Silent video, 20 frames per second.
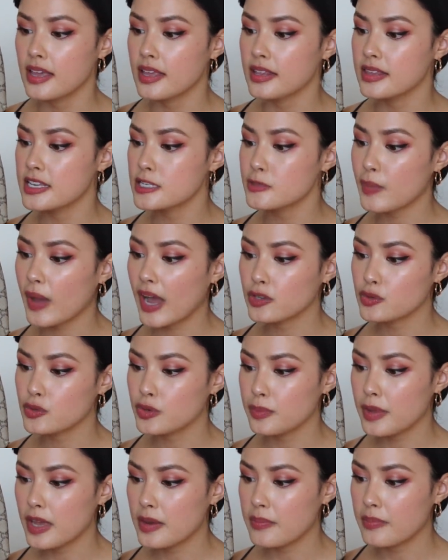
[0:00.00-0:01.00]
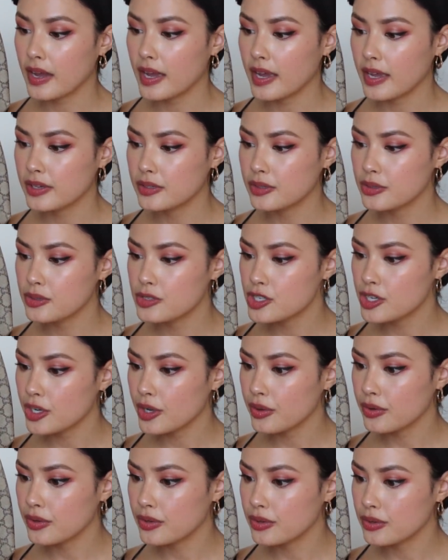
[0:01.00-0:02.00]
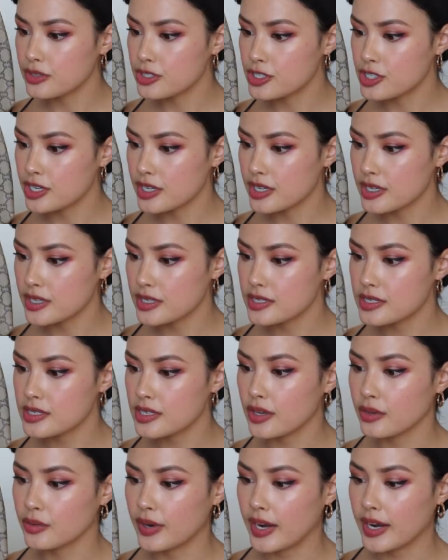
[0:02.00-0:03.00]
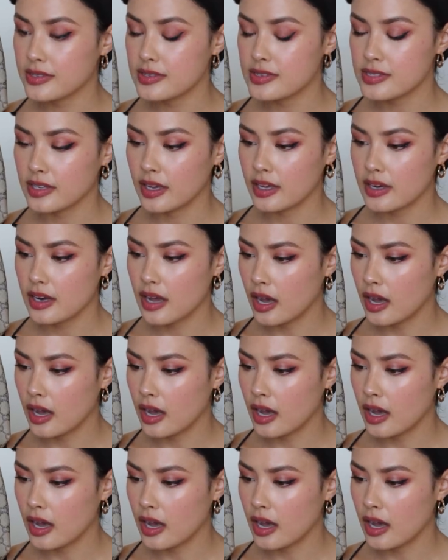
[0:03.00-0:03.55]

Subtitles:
These bags were made by Guccio Gucci's grandson,